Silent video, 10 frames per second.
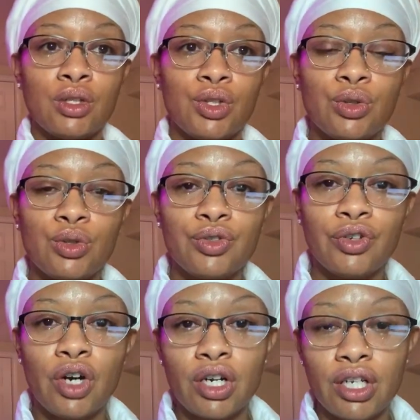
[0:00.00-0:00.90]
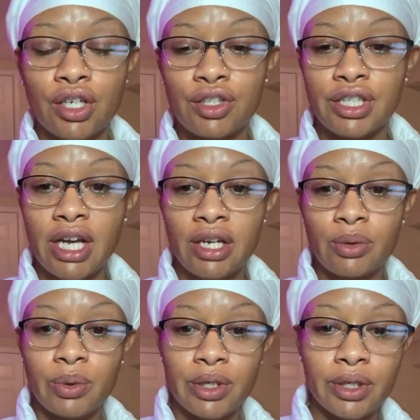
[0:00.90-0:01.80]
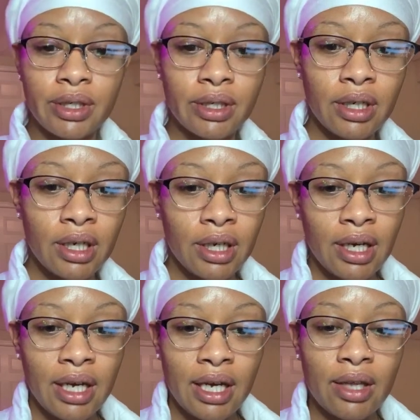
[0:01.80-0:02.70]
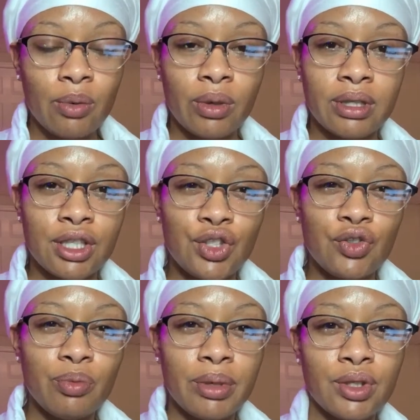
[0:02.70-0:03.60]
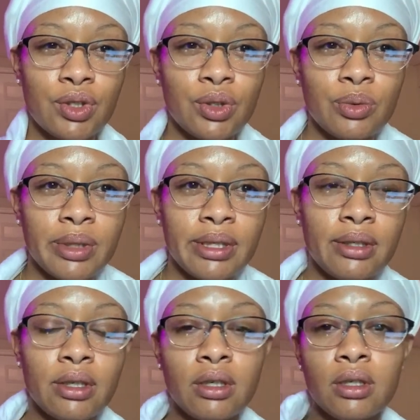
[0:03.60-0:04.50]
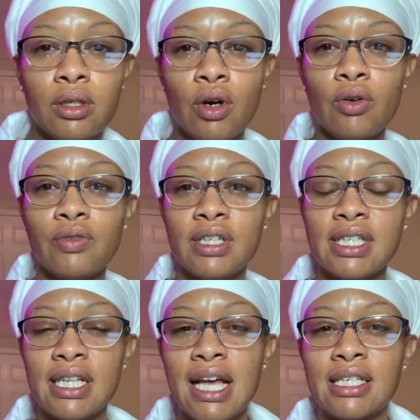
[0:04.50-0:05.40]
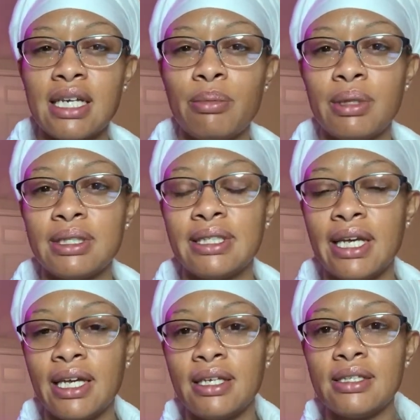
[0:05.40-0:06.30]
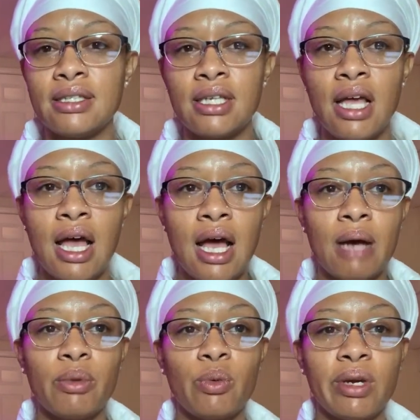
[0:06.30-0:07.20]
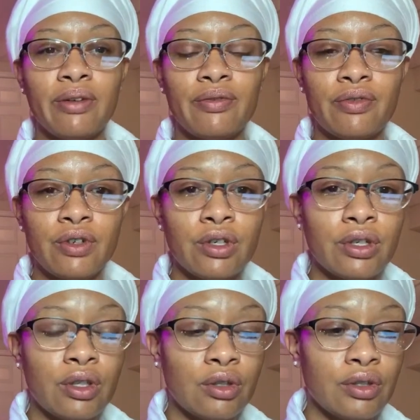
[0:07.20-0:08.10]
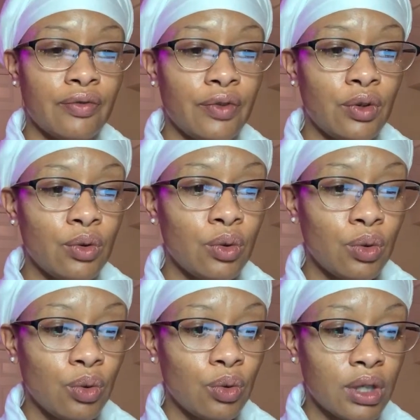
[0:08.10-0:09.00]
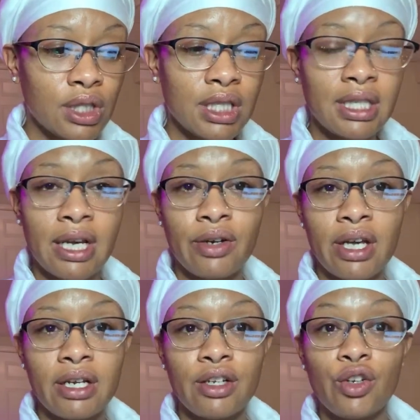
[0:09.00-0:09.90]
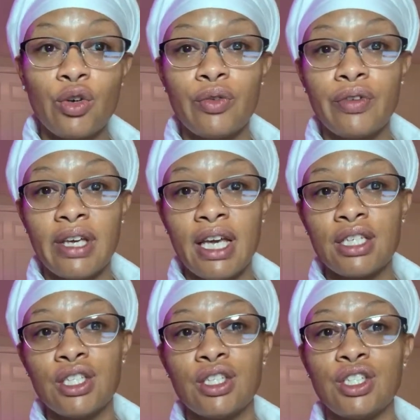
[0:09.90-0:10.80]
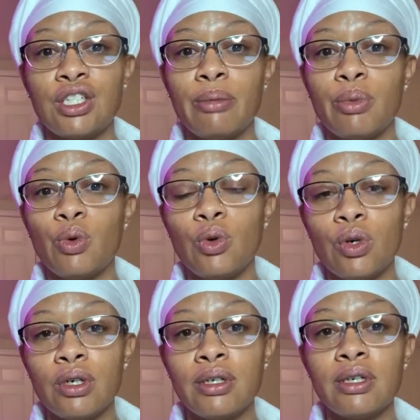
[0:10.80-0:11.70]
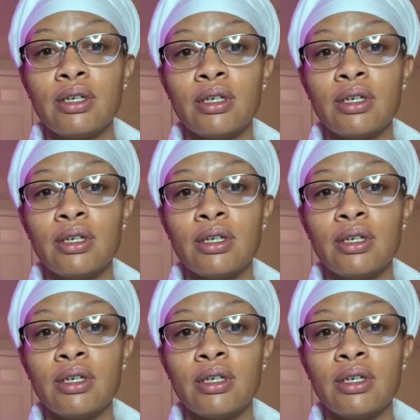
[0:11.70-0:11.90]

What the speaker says: tools regarding your shadow work and the work that you've been doing over these last couple of days. I'm gonna wait for those of you who are just now getting the notification to jump on.